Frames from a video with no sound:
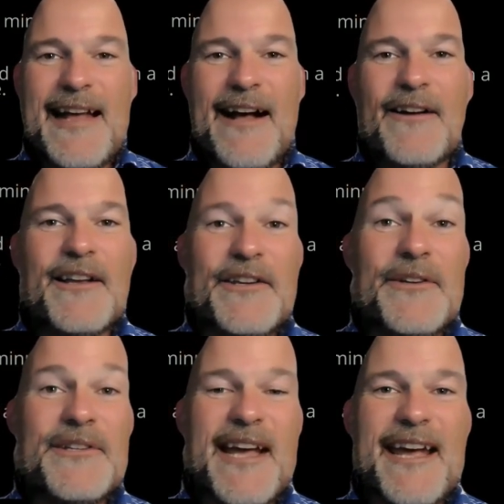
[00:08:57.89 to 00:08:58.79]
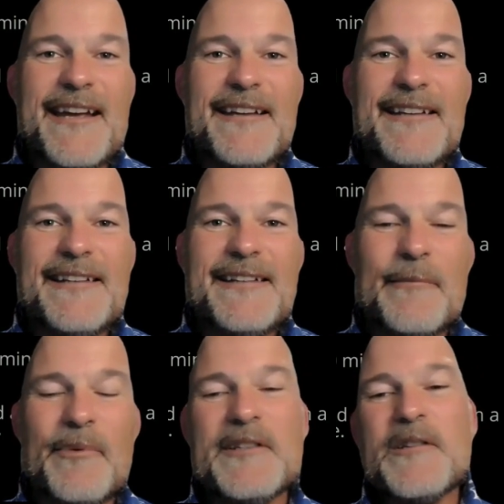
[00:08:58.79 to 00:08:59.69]
How can you take
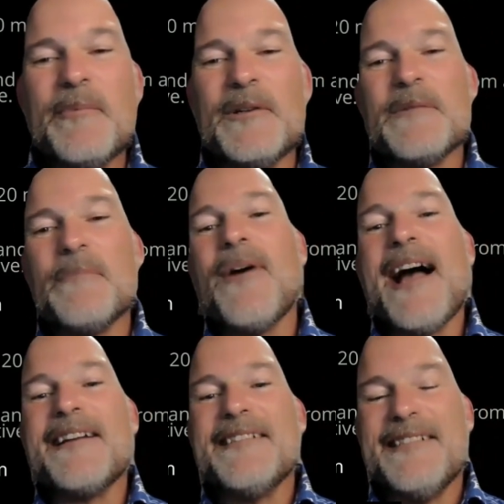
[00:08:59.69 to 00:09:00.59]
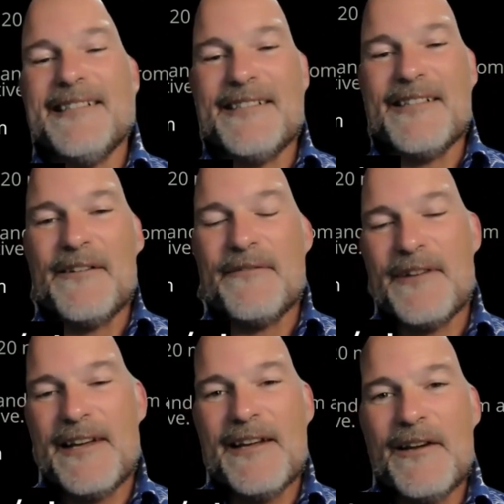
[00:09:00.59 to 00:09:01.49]
the principles and practices
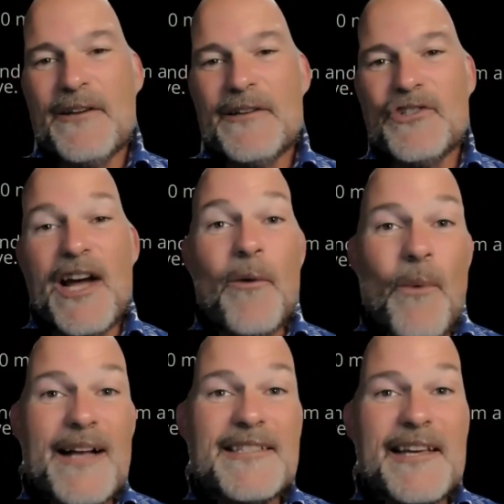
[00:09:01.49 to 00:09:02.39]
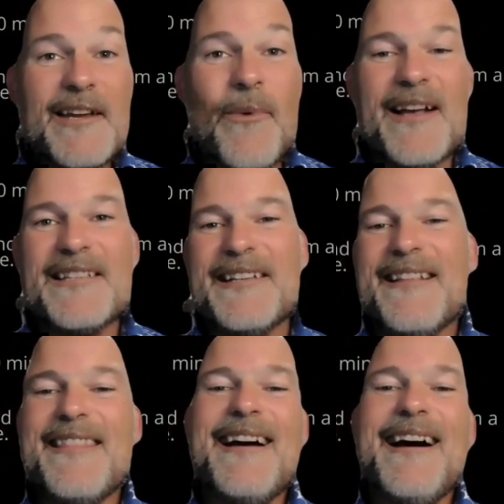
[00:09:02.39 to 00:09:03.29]
of John Wesley,
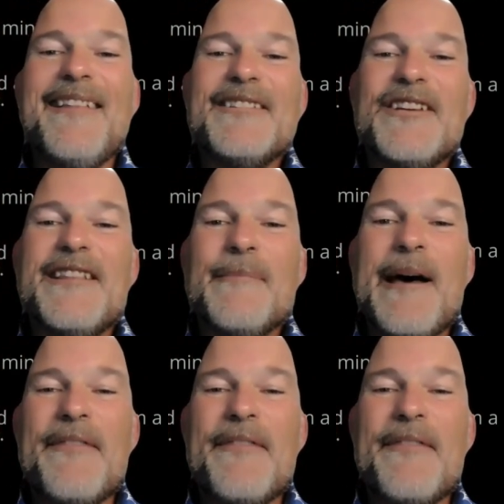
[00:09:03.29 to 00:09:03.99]
Wesleyan theology,